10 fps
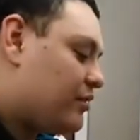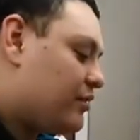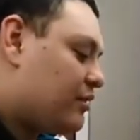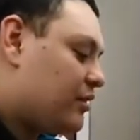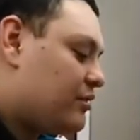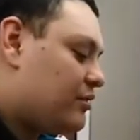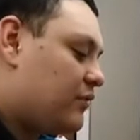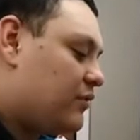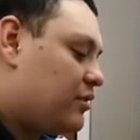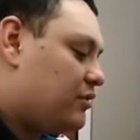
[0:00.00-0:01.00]
I do have
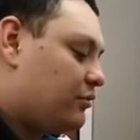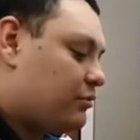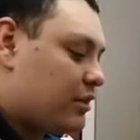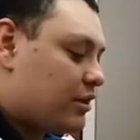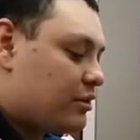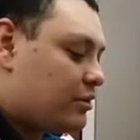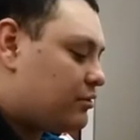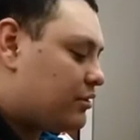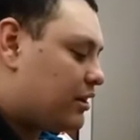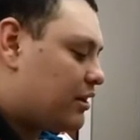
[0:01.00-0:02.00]
a needle threader
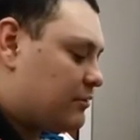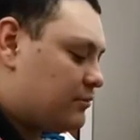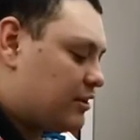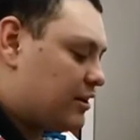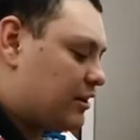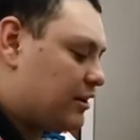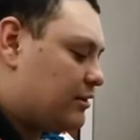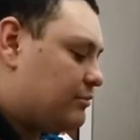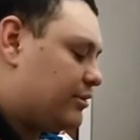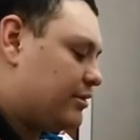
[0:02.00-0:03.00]
that came with that
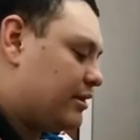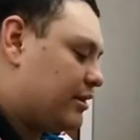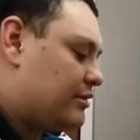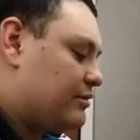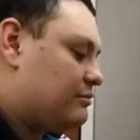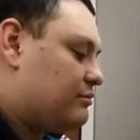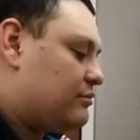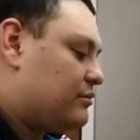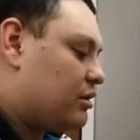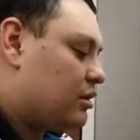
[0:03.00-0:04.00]
kit, but I
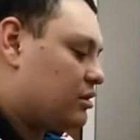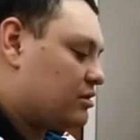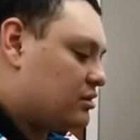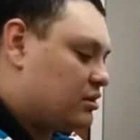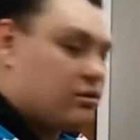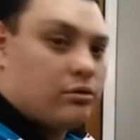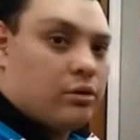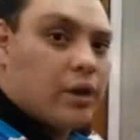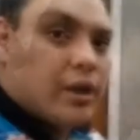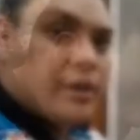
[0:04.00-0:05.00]
honestly don't
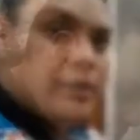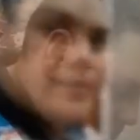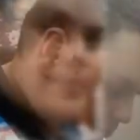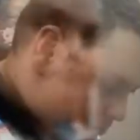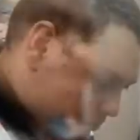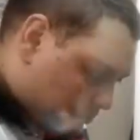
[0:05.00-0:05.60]
know how to use it.